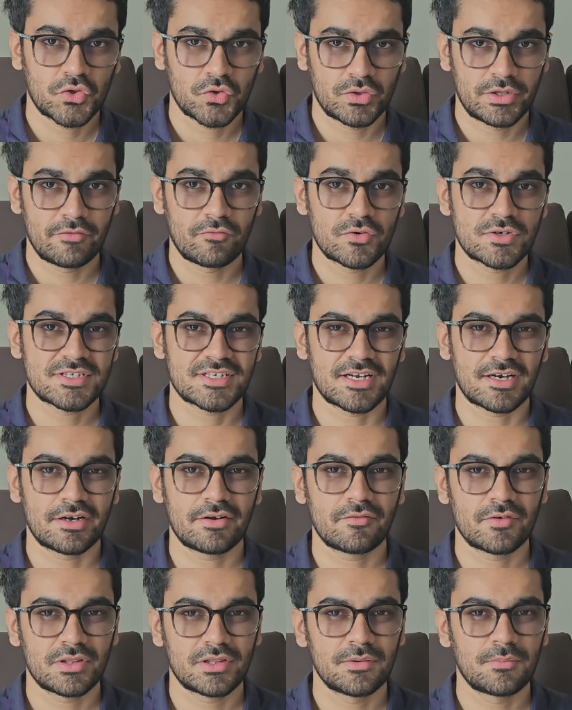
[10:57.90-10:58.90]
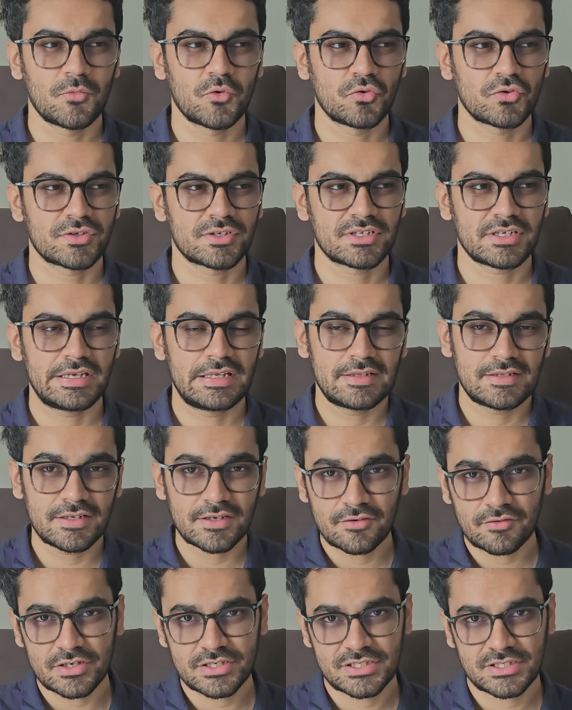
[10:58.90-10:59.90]
So they would start with the most
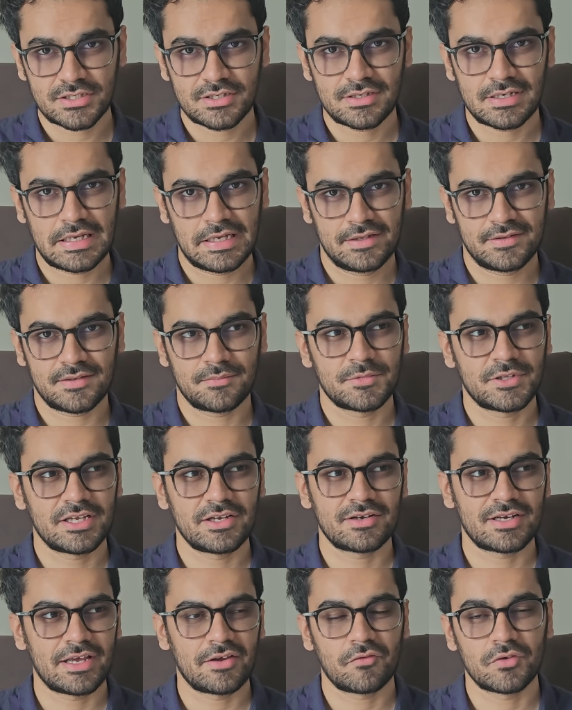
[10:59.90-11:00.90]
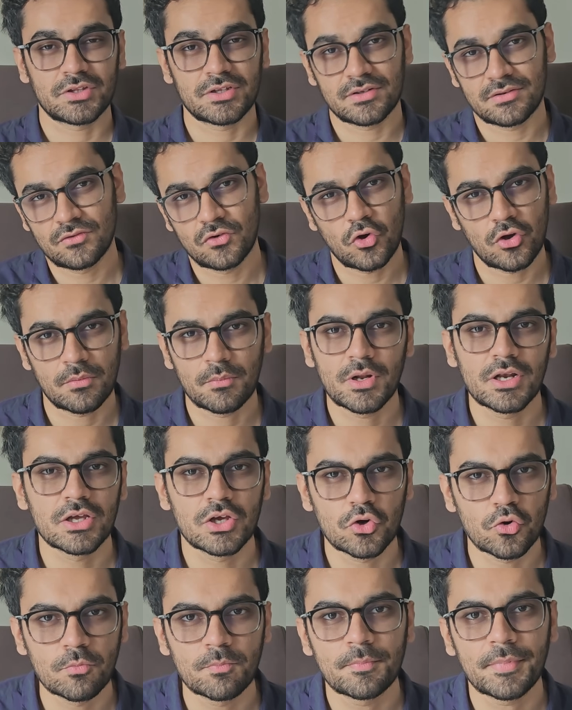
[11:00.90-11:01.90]
easy question like something like with a normal
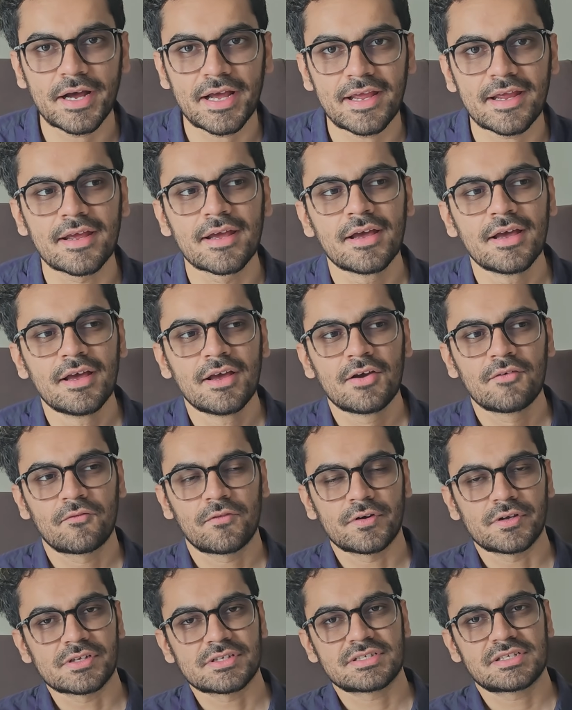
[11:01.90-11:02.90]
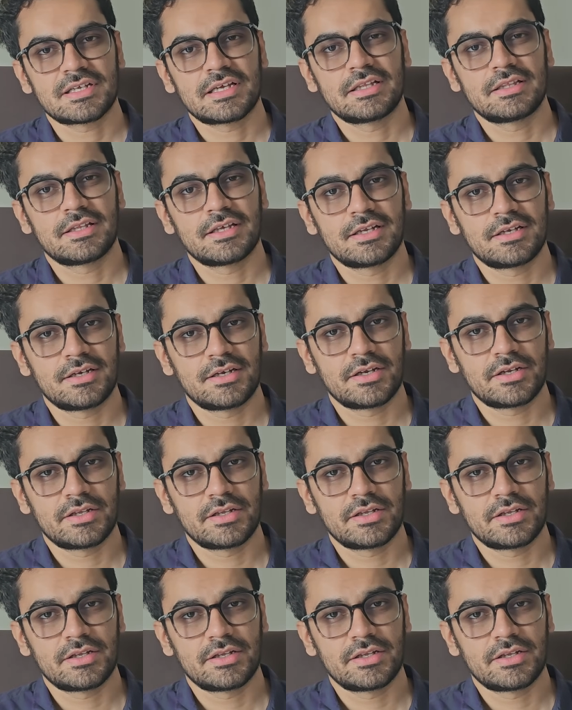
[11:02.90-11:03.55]
group by first and then